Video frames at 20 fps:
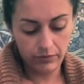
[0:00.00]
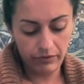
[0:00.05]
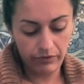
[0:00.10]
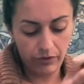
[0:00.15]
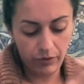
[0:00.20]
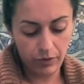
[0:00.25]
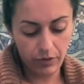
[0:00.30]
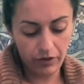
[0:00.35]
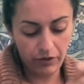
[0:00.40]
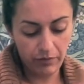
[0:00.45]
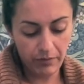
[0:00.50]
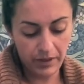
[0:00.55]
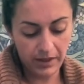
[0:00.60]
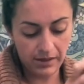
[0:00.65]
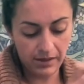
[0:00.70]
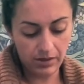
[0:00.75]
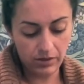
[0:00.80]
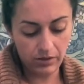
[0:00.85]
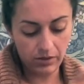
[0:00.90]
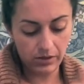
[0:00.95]
Four of
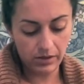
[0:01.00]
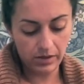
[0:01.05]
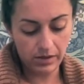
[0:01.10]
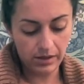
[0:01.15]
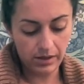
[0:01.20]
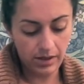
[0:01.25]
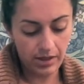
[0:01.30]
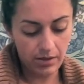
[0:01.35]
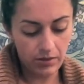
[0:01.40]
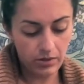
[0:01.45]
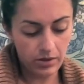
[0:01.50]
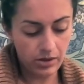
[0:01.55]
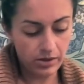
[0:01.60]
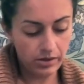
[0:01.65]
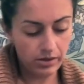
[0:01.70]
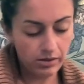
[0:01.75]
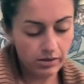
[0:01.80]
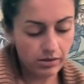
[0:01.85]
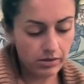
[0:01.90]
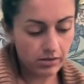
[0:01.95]
Pentacles is
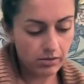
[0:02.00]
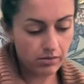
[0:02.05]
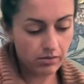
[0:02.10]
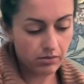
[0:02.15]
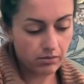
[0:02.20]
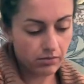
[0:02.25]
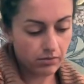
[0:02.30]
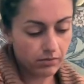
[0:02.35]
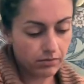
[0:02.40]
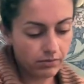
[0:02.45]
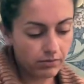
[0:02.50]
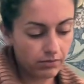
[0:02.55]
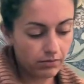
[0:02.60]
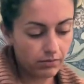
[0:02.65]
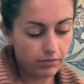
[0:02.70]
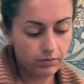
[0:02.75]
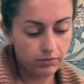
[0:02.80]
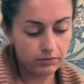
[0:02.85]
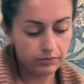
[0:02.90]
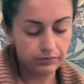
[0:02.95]
sideways.
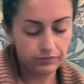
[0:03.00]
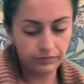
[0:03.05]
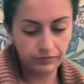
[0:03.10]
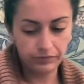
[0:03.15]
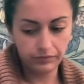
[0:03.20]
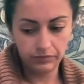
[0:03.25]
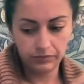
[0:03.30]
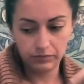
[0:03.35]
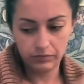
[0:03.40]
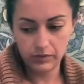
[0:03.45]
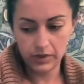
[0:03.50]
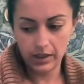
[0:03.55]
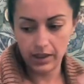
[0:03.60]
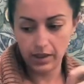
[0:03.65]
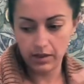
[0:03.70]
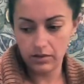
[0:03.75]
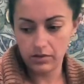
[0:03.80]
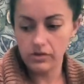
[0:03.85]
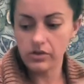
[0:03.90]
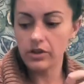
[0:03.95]

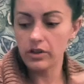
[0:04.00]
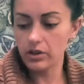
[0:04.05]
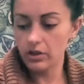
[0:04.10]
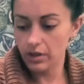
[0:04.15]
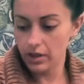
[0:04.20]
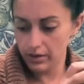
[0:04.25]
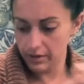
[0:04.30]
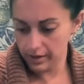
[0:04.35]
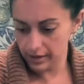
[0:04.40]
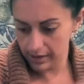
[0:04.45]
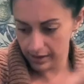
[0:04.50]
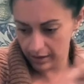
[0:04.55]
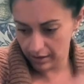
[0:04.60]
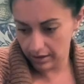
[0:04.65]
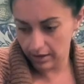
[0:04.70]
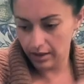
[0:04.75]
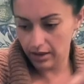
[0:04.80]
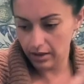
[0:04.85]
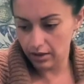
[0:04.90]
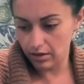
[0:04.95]
Yeah, so you know how I said
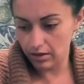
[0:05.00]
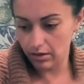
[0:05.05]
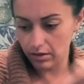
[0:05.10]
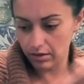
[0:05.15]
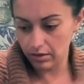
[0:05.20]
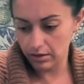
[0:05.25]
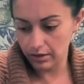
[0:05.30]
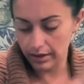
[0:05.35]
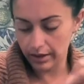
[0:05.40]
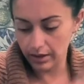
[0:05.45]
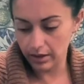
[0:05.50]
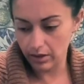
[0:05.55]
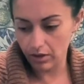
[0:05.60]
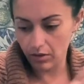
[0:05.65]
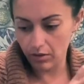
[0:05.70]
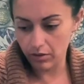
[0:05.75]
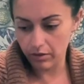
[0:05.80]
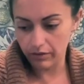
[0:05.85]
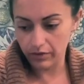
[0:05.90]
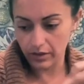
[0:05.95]
here, letting go
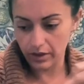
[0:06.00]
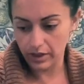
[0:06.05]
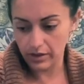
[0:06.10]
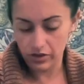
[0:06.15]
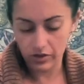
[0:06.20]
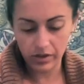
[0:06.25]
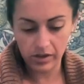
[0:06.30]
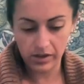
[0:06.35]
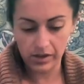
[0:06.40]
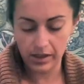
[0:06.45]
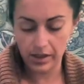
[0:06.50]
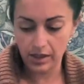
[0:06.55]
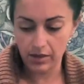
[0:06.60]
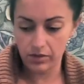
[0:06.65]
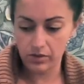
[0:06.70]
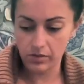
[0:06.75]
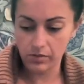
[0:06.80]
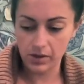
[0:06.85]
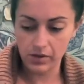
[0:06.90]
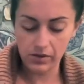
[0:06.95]
of or not stressing
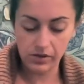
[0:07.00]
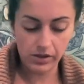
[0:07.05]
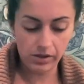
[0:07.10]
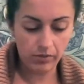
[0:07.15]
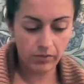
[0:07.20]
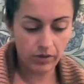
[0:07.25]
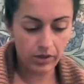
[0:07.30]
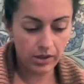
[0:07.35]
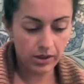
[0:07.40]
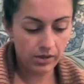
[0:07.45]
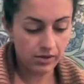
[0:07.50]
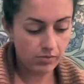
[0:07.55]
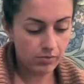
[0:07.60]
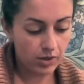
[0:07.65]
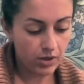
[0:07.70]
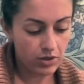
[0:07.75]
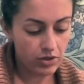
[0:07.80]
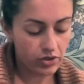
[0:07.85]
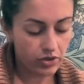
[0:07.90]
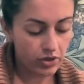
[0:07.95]
out about something as
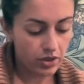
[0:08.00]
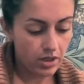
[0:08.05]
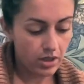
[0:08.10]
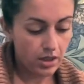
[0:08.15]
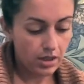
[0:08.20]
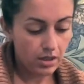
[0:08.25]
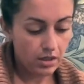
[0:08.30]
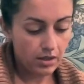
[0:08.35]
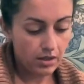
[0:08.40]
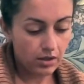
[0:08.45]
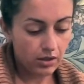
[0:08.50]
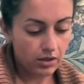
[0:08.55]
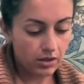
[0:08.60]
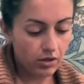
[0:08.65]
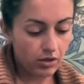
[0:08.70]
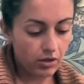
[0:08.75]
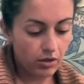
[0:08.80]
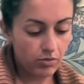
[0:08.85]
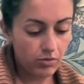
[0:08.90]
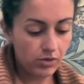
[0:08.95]
much?
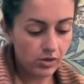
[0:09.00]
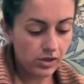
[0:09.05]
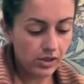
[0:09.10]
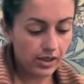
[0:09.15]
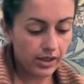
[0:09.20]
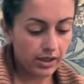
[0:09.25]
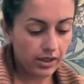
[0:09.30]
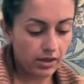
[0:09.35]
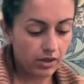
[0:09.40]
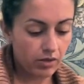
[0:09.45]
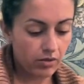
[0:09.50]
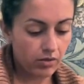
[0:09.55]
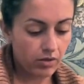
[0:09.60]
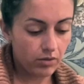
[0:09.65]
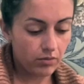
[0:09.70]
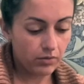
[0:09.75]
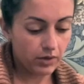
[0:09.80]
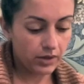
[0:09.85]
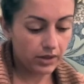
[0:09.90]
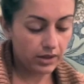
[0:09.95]
Almost letting go
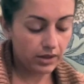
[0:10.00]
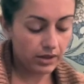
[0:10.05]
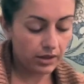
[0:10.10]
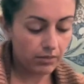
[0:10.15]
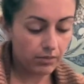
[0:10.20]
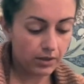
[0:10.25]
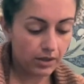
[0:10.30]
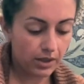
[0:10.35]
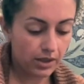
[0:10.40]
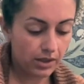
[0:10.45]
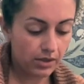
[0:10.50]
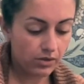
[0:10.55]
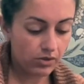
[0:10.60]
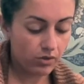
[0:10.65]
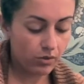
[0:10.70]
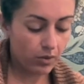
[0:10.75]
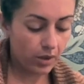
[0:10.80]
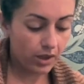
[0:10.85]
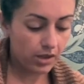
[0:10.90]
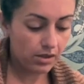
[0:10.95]
completely, but not
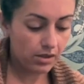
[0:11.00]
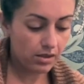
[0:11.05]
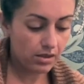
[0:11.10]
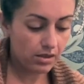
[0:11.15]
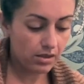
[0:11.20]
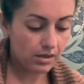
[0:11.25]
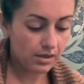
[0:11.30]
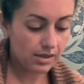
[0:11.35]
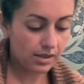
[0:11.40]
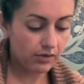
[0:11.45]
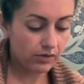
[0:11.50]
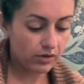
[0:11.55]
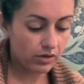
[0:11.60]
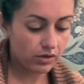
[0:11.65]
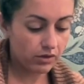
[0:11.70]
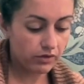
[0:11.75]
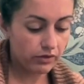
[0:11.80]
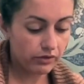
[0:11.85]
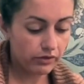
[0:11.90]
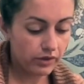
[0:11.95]
quite. The Seven
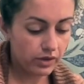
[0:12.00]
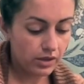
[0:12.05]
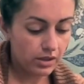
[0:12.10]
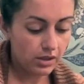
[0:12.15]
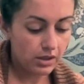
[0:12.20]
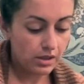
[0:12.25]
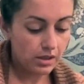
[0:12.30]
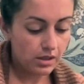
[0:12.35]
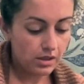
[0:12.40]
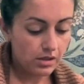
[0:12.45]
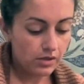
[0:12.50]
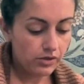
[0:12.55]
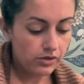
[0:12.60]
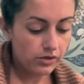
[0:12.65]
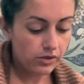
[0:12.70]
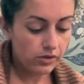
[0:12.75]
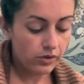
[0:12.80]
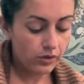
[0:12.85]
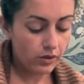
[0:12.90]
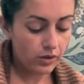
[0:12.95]
of
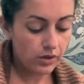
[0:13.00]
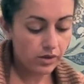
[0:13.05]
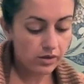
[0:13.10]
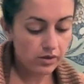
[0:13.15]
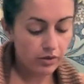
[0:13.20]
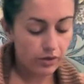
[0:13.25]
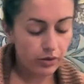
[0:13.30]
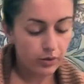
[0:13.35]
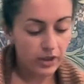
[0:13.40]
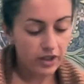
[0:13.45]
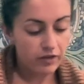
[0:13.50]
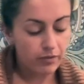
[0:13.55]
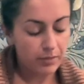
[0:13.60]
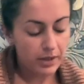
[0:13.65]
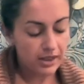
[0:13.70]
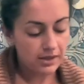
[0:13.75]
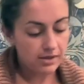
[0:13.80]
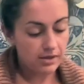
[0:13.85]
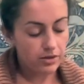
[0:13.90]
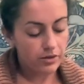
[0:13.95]
Swords, the Three of
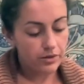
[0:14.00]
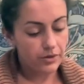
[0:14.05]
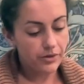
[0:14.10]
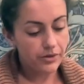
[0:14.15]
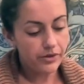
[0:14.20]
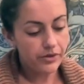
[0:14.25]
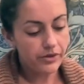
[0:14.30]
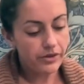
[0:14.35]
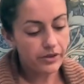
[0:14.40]
Pentacles.